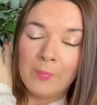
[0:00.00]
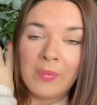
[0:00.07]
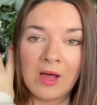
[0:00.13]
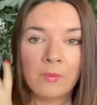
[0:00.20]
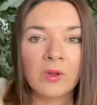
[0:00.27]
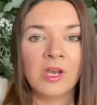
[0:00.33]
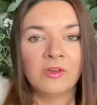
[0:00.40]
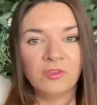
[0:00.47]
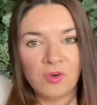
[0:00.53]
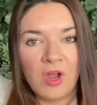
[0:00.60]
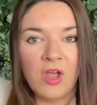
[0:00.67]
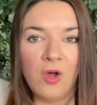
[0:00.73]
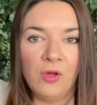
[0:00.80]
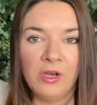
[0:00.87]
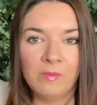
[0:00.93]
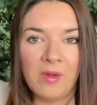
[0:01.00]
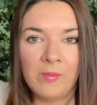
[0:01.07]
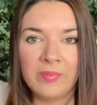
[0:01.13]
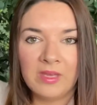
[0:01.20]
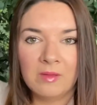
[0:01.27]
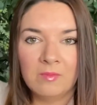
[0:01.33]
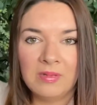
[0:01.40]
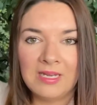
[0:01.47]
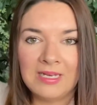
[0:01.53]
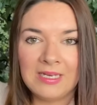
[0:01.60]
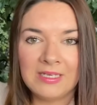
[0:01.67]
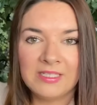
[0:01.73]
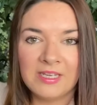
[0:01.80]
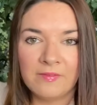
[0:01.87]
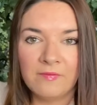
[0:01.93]
But when I try it on, it might be completely
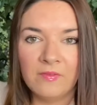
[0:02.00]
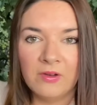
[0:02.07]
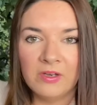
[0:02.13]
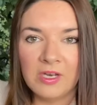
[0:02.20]
different.